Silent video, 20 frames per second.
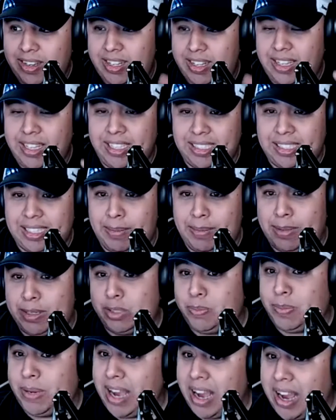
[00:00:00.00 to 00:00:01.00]
This time
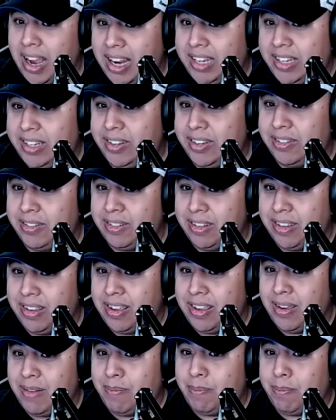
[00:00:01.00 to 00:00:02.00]
it's behind you.
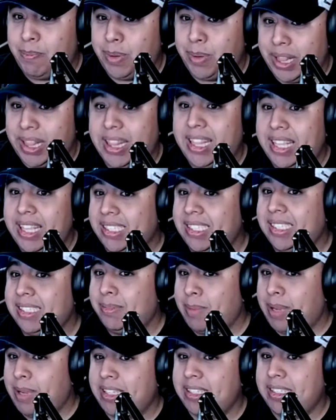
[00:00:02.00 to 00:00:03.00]
But
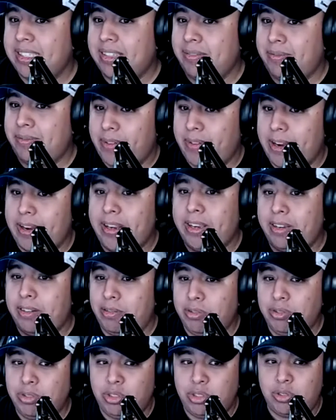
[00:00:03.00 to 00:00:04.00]
makes it very
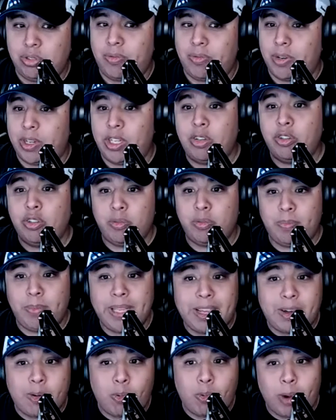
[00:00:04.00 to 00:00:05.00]
crucial for you to
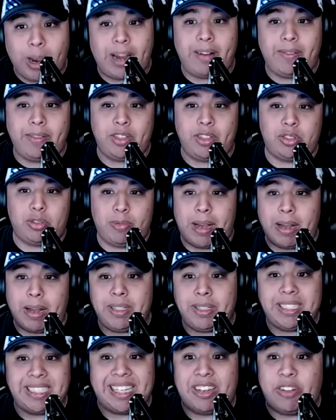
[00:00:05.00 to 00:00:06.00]
be aware of your
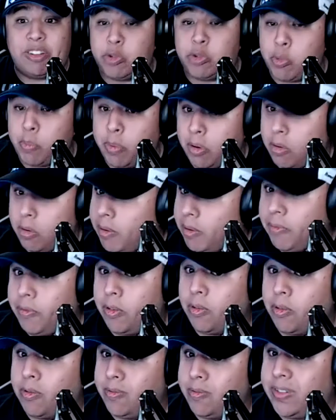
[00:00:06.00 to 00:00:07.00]
surroundings and of your
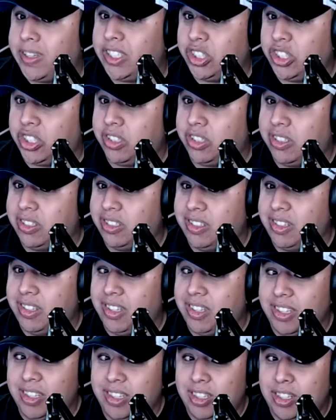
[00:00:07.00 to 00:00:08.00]
peripheral vision
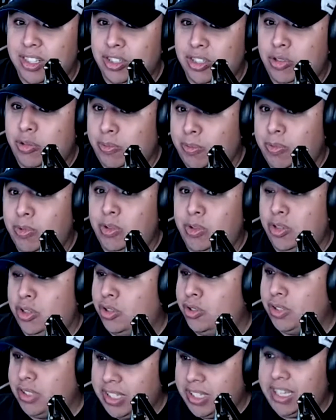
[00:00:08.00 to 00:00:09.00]

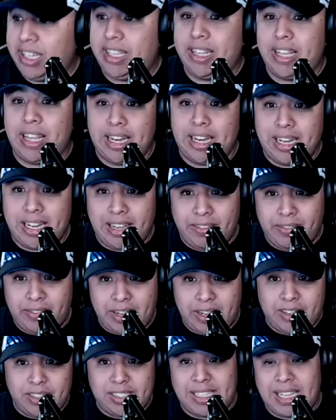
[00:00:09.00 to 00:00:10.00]
to see that if
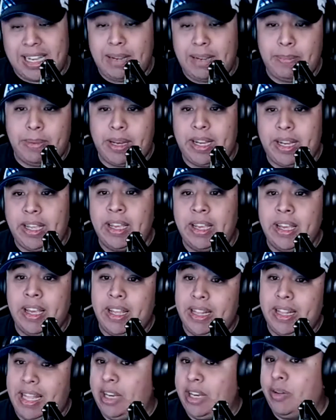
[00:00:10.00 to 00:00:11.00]
there's anybody
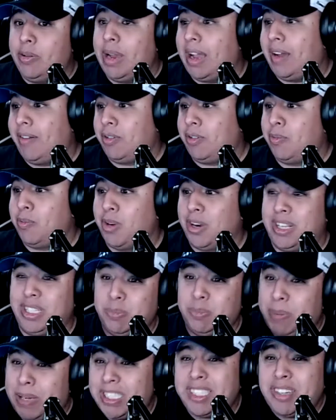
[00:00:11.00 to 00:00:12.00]
that you have to mark,
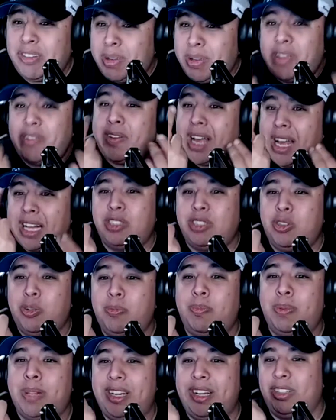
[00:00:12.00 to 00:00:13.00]
especially when you've got two
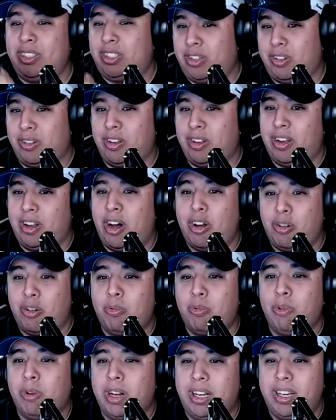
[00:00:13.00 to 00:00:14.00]
players on
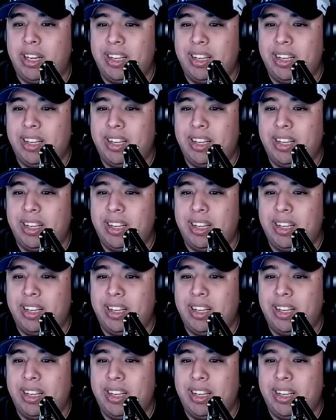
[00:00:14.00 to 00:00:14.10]
one.